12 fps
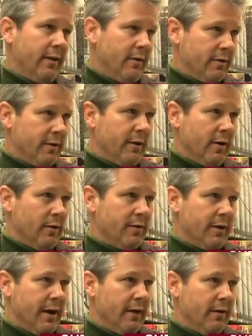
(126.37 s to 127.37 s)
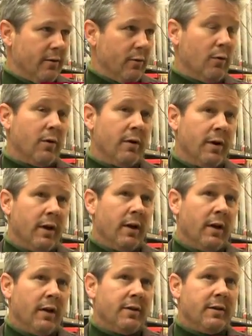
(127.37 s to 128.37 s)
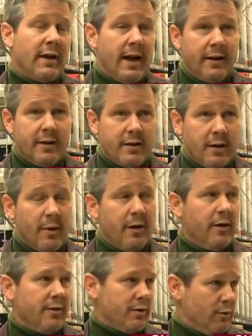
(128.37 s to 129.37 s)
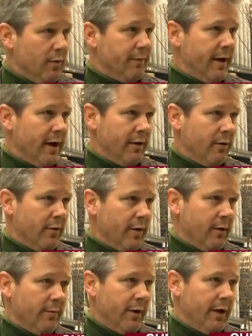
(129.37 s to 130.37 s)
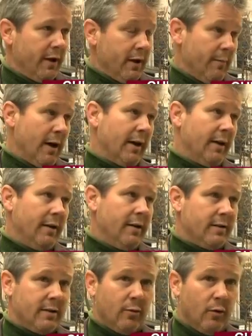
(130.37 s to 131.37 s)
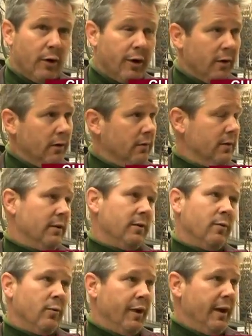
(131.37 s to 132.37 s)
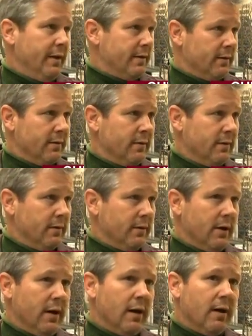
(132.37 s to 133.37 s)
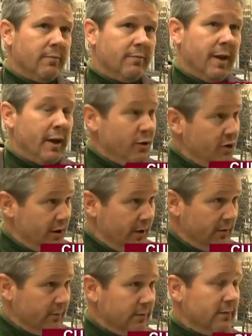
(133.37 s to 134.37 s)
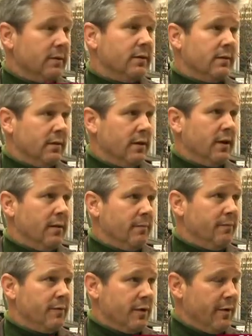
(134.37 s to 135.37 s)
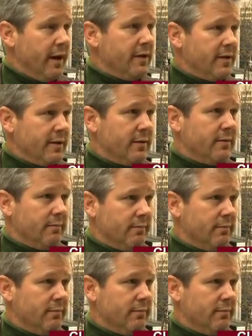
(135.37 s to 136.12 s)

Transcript: either to the gold standard or to tie it to some other store of value, whether it be commodities, oil, wheat, energy. So that's